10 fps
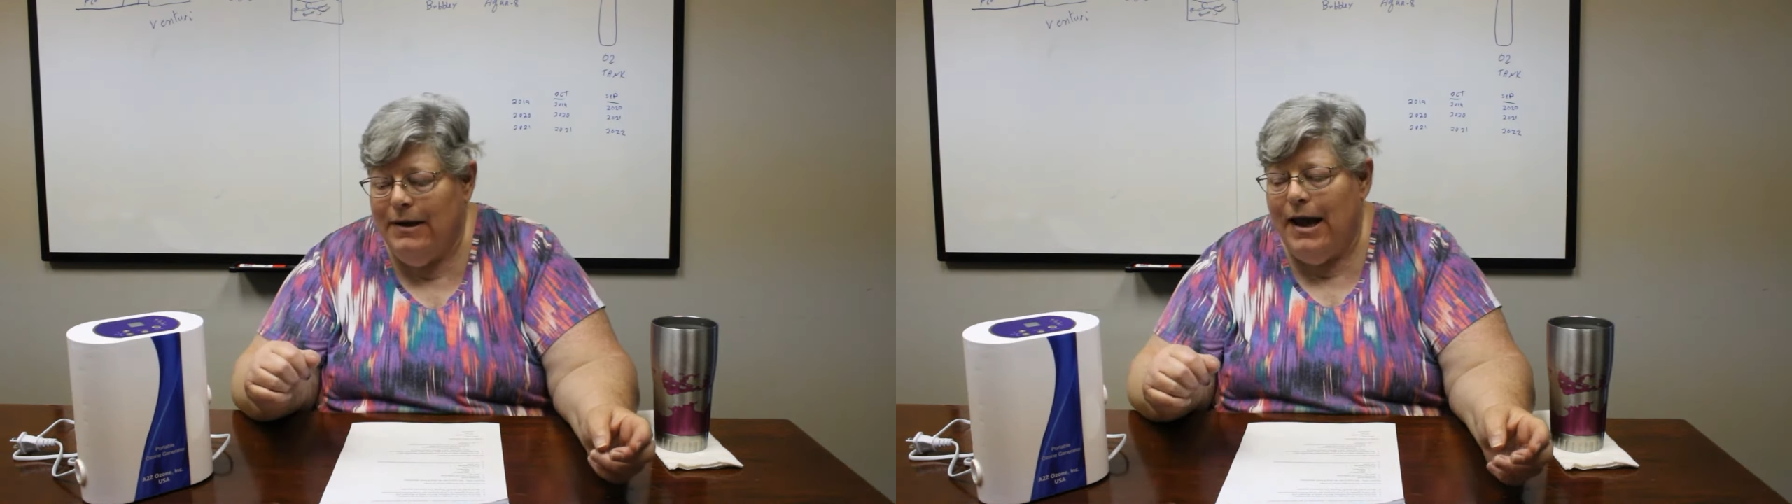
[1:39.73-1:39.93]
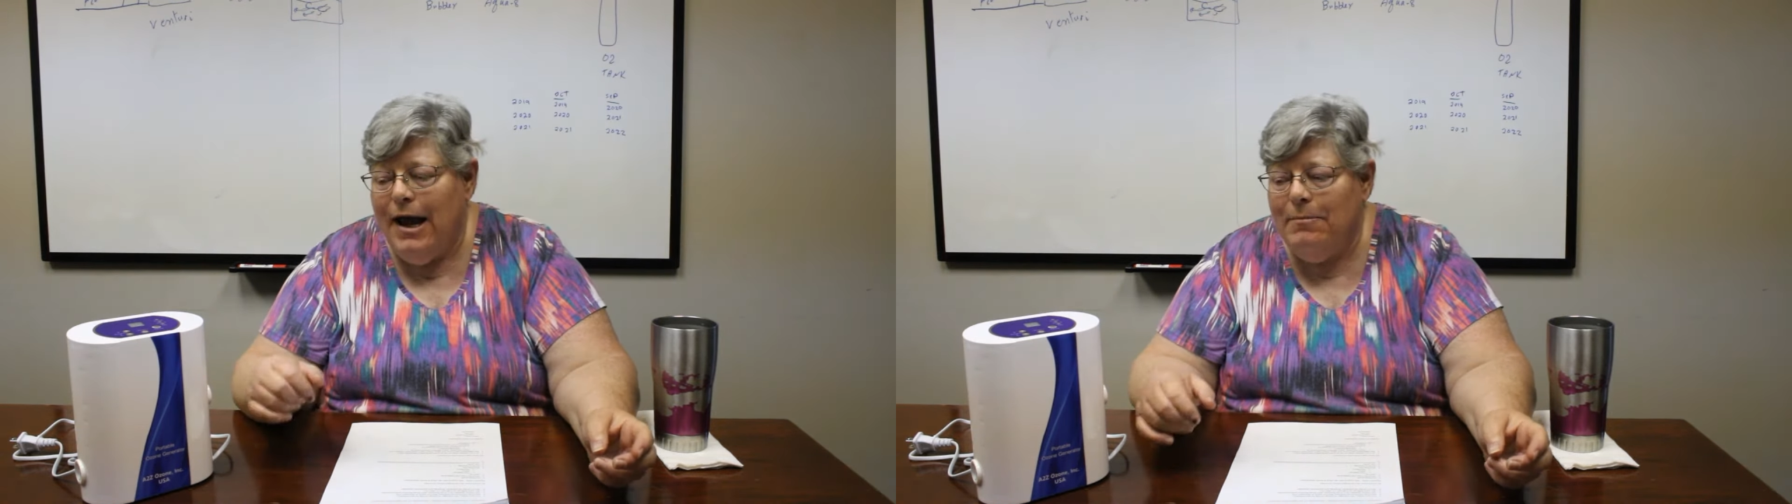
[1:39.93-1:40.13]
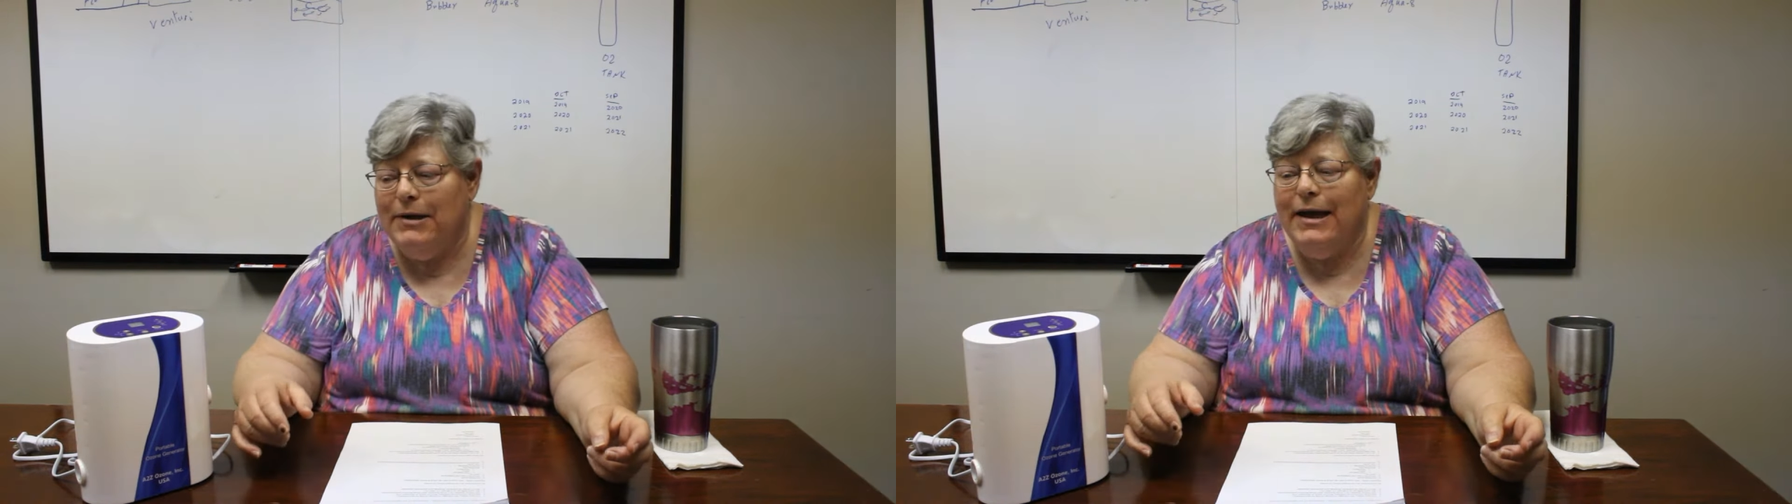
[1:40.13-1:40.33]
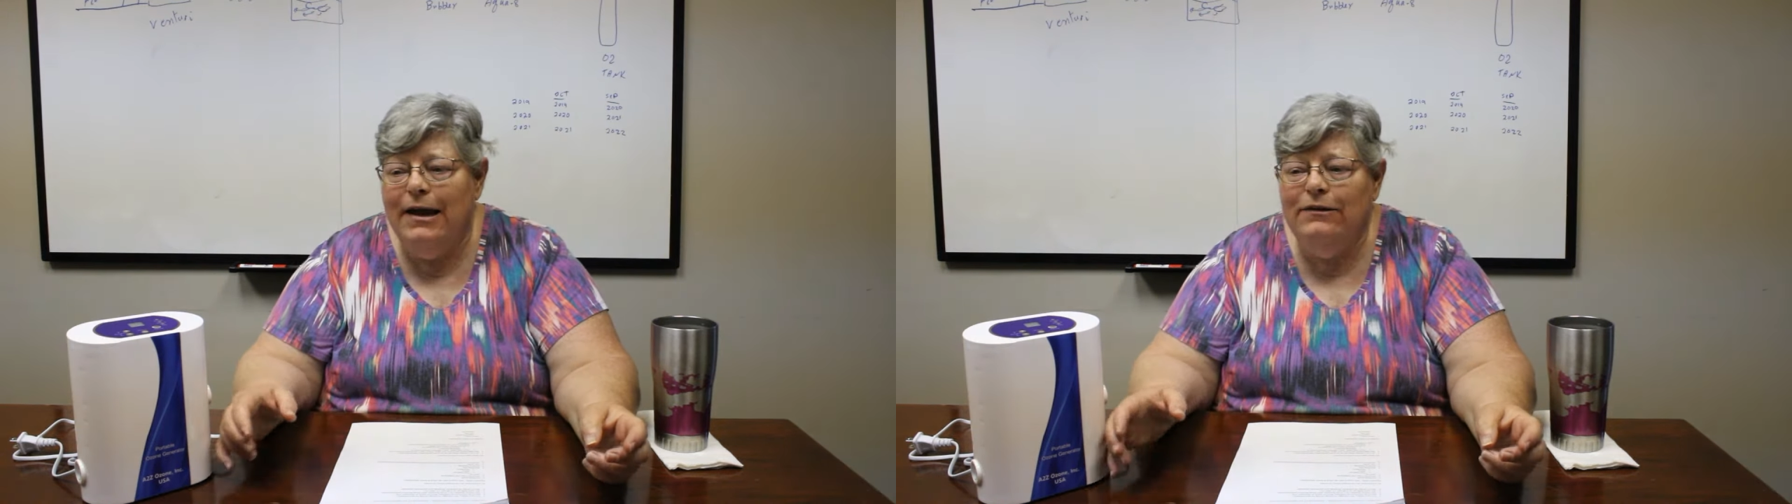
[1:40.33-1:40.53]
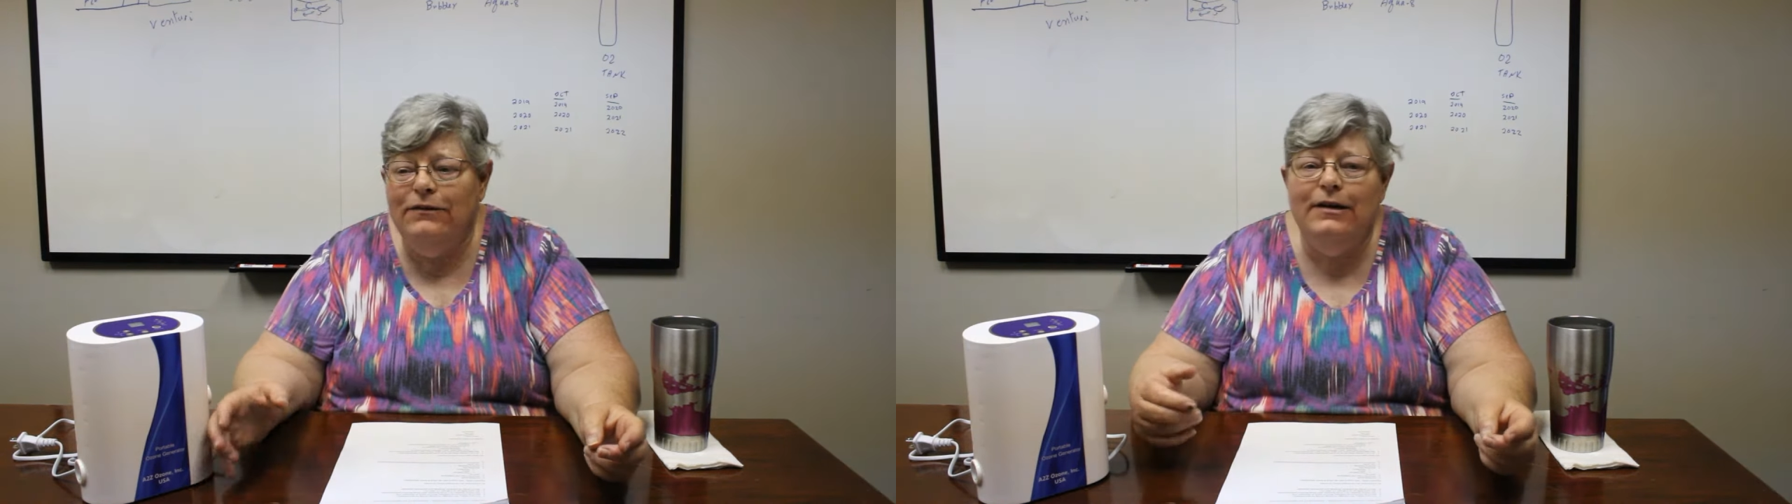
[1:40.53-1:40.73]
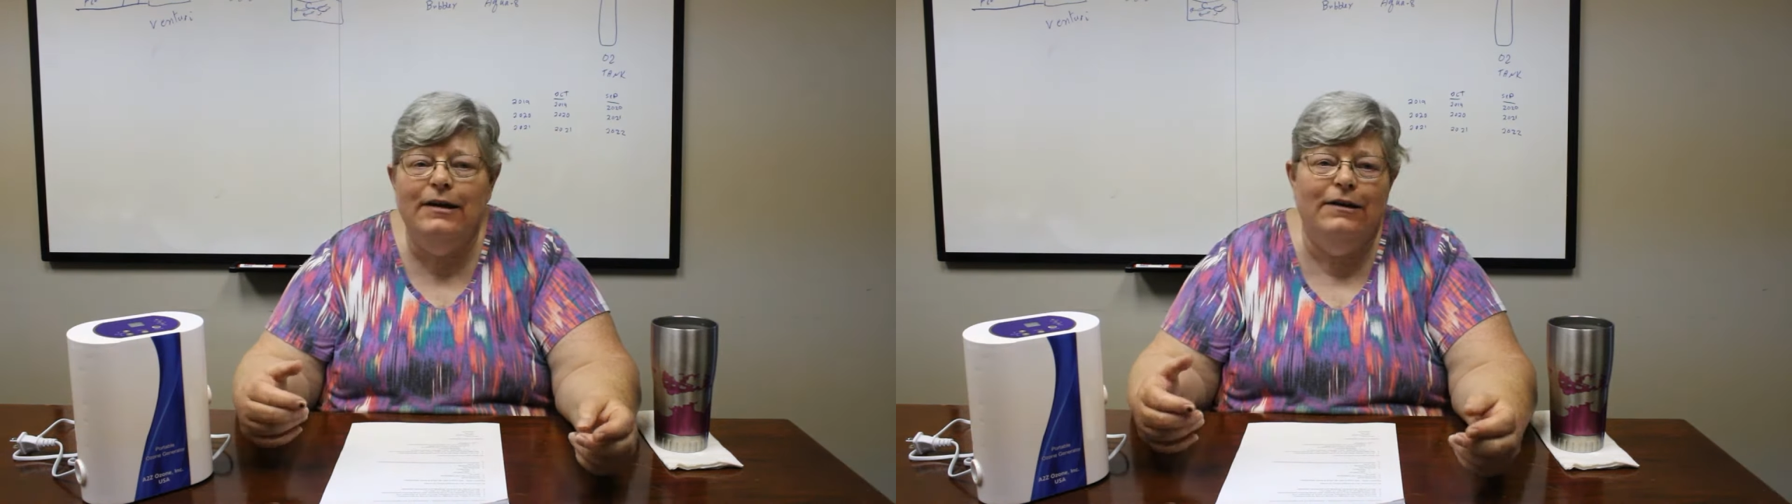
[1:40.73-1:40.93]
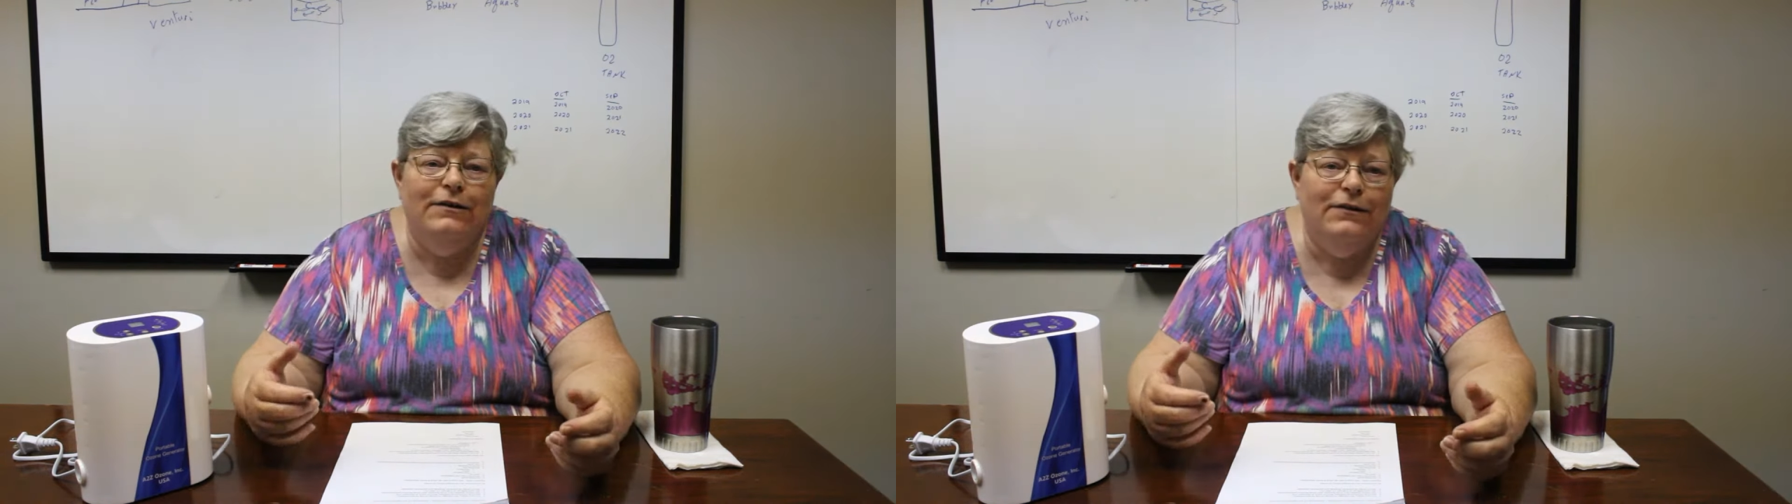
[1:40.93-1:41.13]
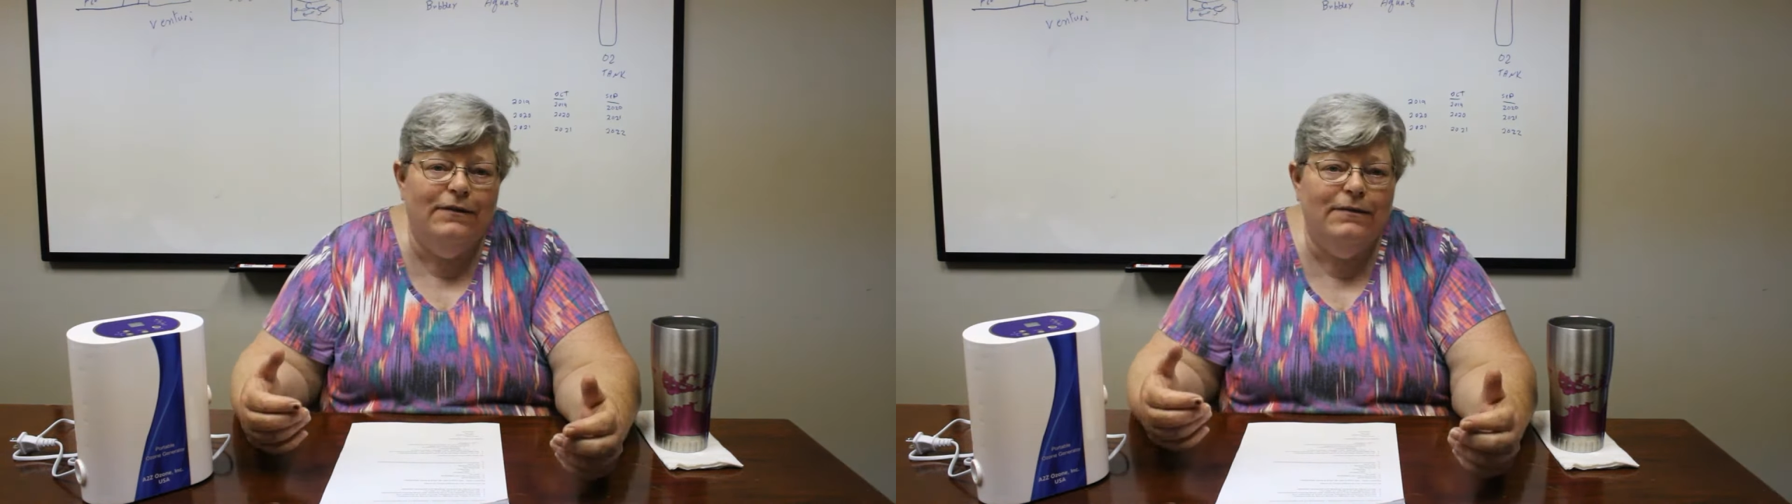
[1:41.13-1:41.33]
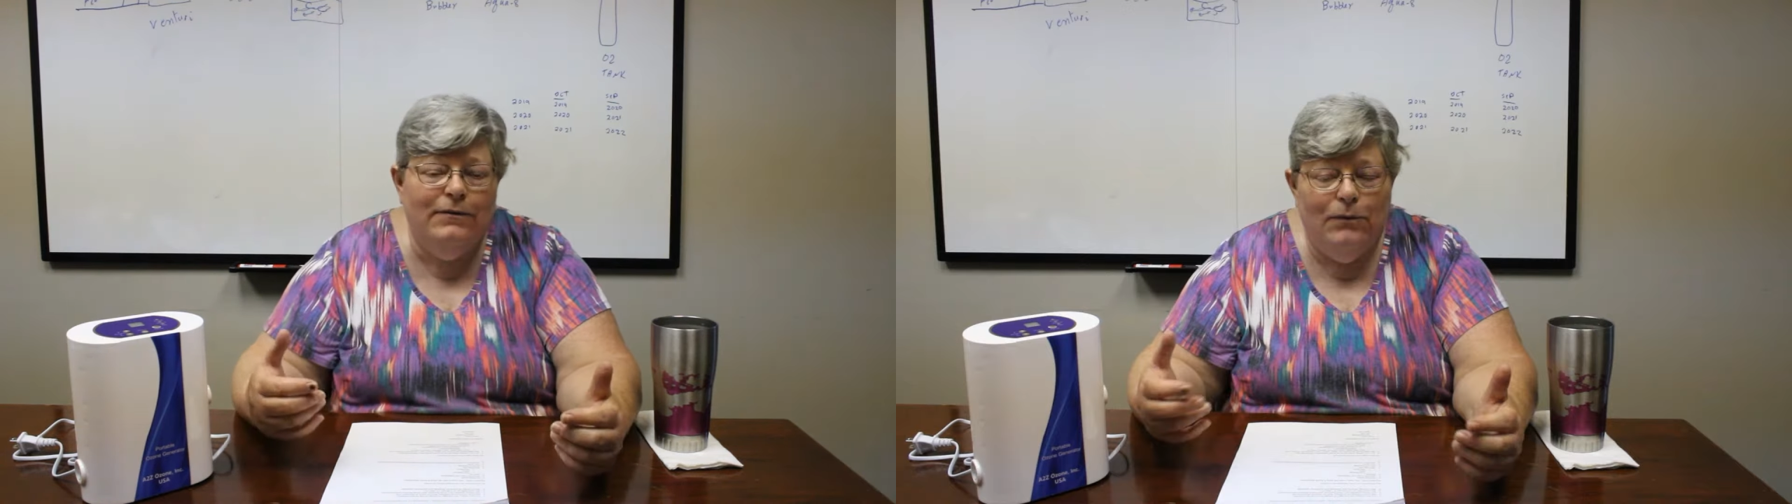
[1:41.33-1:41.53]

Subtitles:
application is